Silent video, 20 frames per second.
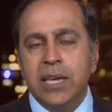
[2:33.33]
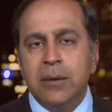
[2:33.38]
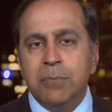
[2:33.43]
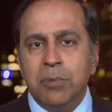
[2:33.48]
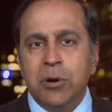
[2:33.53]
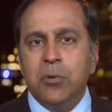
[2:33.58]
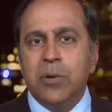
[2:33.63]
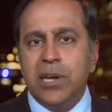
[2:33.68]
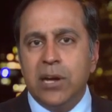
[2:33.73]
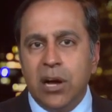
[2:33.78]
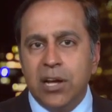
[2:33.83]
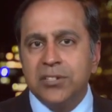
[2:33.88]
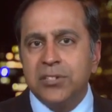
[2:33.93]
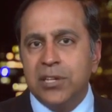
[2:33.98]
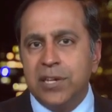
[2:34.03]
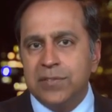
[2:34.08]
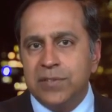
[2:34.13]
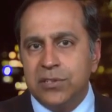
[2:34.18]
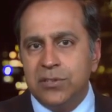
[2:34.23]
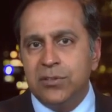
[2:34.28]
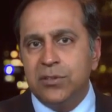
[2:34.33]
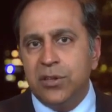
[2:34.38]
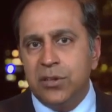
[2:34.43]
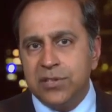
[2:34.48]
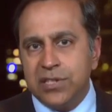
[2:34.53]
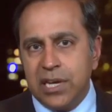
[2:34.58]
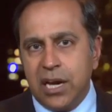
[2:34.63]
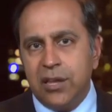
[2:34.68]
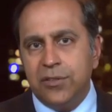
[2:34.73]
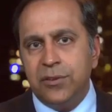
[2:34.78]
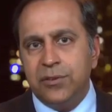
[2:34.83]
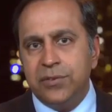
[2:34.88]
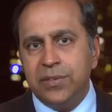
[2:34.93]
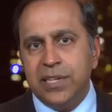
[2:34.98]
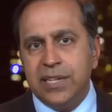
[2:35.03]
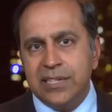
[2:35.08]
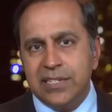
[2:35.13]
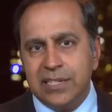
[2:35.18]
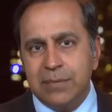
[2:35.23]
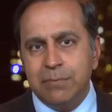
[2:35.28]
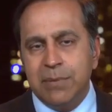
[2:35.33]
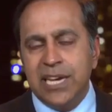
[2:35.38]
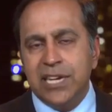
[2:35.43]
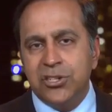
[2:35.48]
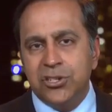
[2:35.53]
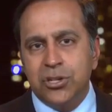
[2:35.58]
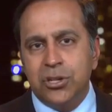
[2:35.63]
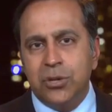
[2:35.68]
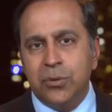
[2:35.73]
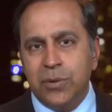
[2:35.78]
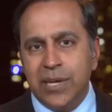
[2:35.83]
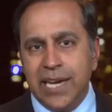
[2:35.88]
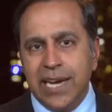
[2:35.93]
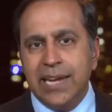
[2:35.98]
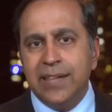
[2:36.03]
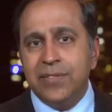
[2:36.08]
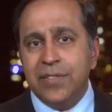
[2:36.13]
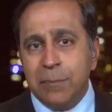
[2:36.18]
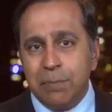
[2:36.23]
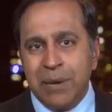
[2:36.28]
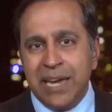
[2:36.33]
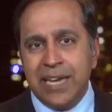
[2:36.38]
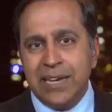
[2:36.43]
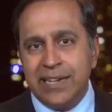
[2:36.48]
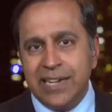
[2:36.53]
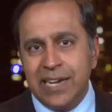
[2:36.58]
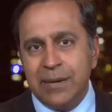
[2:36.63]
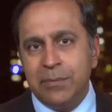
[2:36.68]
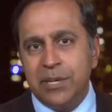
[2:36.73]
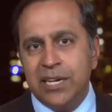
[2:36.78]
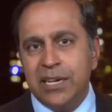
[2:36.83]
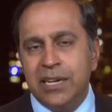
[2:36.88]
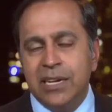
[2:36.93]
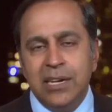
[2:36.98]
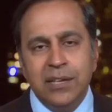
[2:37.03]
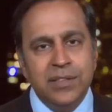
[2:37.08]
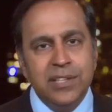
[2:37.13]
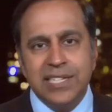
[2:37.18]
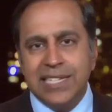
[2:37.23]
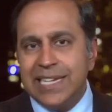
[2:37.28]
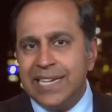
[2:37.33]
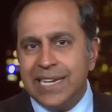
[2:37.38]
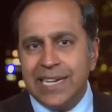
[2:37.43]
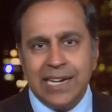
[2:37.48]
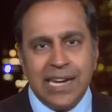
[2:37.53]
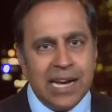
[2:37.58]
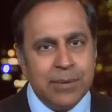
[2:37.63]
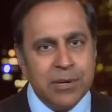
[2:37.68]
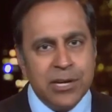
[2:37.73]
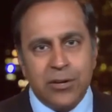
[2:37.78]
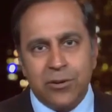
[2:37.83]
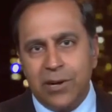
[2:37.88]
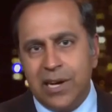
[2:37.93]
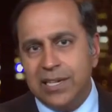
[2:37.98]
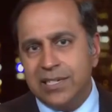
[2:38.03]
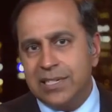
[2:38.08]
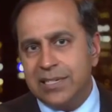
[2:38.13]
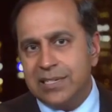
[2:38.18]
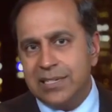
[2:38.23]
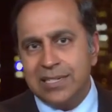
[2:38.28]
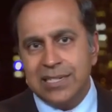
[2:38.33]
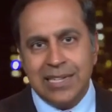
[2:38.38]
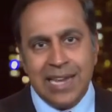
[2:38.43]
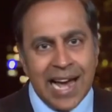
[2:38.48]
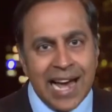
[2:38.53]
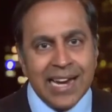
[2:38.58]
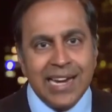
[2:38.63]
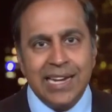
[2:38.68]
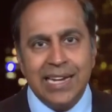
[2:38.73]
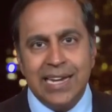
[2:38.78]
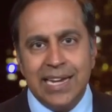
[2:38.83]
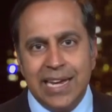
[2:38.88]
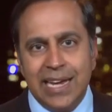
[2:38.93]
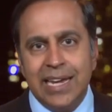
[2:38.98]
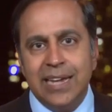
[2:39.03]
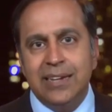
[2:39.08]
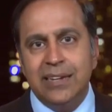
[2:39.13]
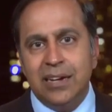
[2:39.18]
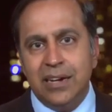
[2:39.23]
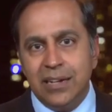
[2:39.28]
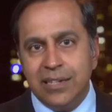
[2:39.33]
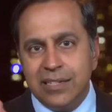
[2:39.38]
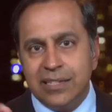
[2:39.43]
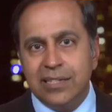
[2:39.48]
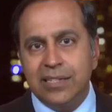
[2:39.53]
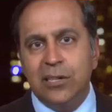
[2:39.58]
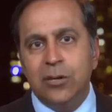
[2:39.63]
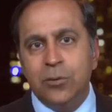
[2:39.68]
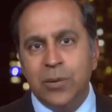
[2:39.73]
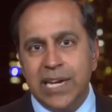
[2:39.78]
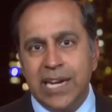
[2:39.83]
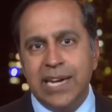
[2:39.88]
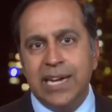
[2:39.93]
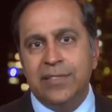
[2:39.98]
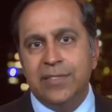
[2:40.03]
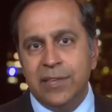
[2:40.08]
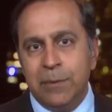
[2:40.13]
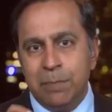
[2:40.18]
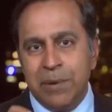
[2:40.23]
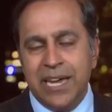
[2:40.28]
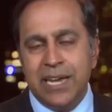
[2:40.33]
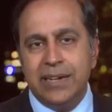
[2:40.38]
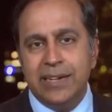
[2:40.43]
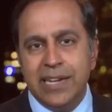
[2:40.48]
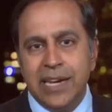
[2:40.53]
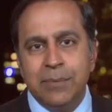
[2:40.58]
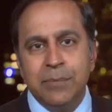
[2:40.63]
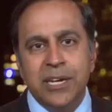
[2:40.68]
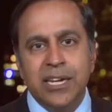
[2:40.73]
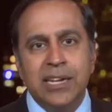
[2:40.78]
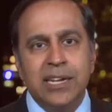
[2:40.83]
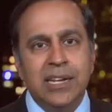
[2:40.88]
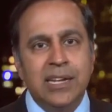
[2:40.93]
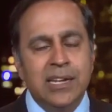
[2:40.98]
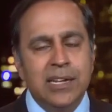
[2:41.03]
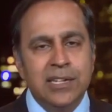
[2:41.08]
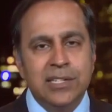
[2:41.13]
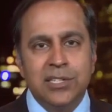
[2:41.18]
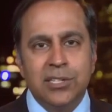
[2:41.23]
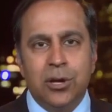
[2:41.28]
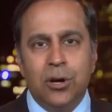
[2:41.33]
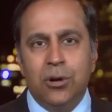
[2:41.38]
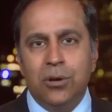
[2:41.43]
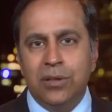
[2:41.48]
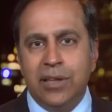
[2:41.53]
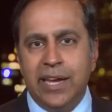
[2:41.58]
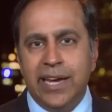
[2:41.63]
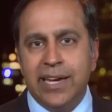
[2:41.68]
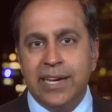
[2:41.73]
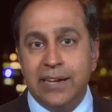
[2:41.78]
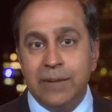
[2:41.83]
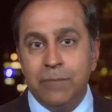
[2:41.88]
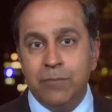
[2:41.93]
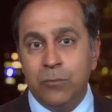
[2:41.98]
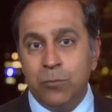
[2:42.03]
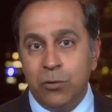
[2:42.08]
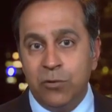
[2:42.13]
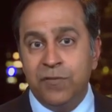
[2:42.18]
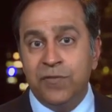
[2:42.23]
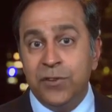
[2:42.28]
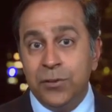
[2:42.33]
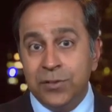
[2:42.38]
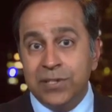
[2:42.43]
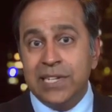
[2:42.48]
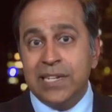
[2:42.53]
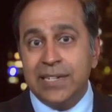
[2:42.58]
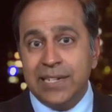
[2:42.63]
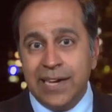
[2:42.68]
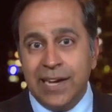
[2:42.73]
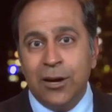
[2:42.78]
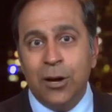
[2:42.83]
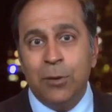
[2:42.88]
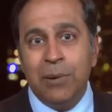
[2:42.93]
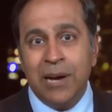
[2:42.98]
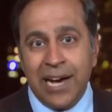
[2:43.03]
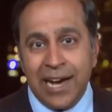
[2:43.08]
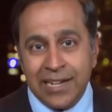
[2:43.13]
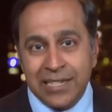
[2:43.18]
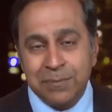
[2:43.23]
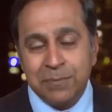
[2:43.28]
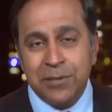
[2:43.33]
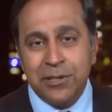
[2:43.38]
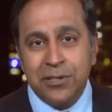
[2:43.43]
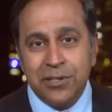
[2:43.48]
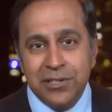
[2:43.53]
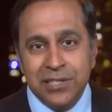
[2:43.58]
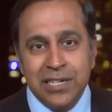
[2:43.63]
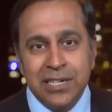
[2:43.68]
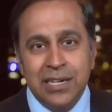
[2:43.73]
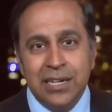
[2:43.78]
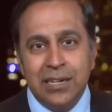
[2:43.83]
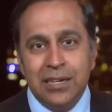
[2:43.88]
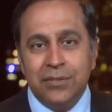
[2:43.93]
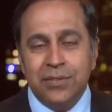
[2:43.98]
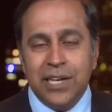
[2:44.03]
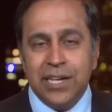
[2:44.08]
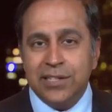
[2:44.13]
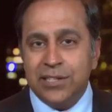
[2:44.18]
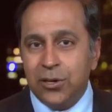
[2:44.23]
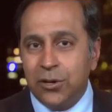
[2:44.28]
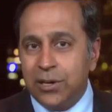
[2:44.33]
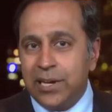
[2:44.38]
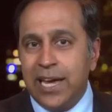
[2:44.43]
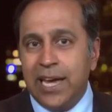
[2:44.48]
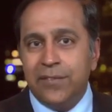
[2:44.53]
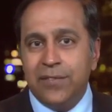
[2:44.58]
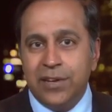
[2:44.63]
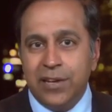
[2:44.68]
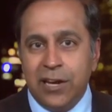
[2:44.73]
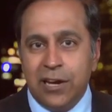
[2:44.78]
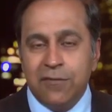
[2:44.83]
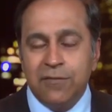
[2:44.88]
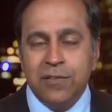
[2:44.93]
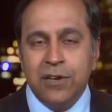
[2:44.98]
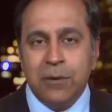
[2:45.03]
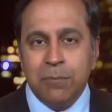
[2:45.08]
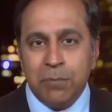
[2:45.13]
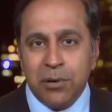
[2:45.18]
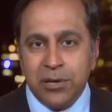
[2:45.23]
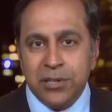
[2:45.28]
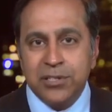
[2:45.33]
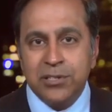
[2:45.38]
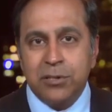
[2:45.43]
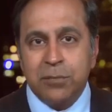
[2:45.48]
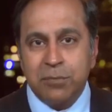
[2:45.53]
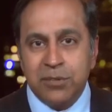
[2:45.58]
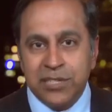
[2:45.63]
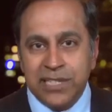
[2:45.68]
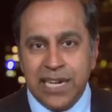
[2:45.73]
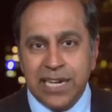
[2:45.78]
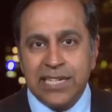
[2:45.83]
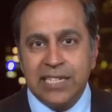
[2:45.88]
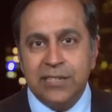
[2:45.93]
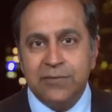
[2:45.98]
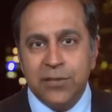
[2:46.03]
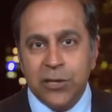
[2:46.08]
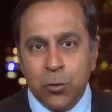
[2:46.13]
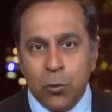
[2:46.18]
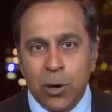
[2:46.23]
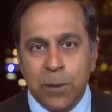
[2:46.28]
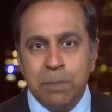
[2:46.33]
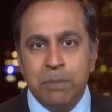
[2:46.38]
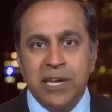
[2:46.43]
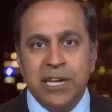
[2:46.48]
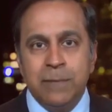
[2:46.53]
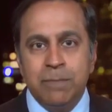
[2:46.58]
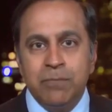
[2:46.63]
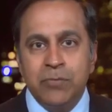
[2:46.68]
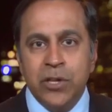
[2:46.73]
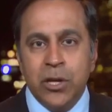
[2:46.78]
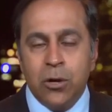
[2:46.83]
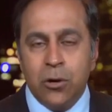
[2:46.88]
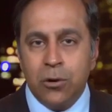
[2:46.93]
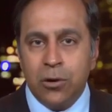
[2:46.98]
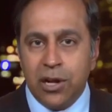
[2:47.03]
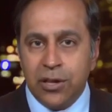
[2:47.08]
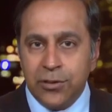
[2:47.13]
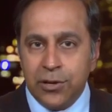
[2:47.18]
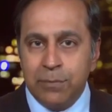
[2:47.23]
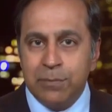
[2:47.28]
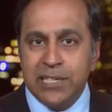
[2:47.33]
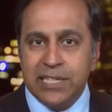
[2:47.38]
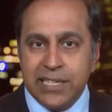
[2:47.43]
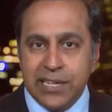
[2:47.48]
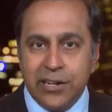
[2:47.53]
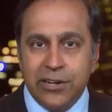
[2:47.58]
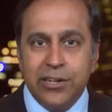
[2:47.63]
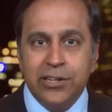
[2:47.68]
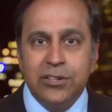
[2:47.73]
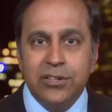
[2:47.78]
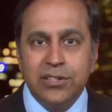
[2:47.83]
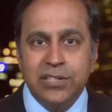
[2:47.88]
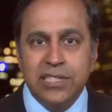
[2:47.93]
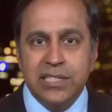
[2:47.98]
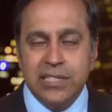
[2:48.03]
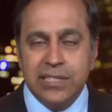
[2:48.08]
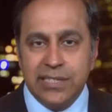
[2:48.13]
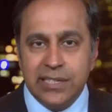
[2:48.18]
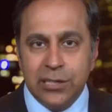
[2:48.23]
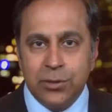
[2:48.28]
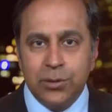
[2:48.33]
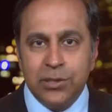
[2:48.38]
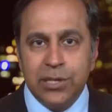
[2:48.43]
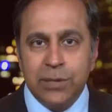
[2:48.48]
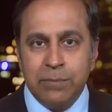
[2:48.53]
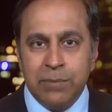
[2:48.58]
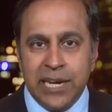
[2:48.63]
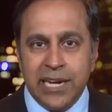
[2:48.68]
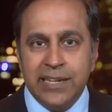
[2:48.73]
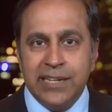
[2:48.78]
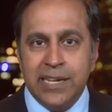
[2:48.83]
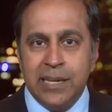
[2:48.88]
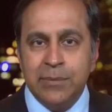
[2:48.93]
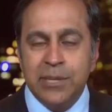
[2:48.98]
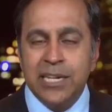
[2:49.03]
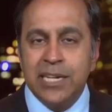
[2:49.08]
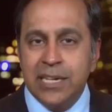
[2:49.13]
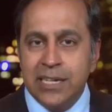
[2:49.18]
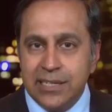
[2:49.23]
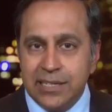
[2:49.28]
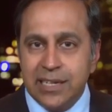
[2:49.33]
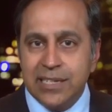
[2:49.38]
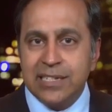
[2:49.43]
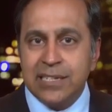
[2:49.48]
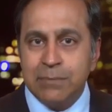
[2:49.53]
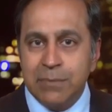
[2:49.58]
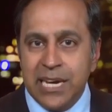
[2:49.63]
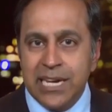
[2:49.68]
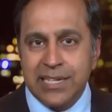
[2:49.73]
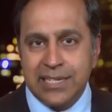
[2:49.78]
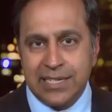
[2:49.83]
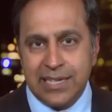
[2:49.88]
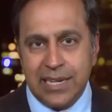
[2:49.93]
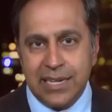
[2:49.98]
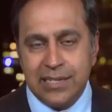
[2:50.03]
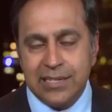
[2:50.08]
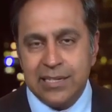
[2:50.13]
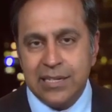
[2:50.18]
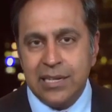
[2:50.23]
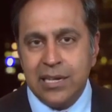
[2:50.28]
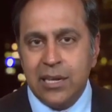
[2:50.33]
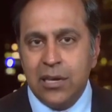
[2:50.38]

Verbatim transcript: But we also have to do those other things to make sure we end the pandemic. This economic crisis is not going to end until we end the pandemic. So, like refusing to help hospitals that don't have enough personal protective equipment or other materials to deal with the pandemic doesn't make sense.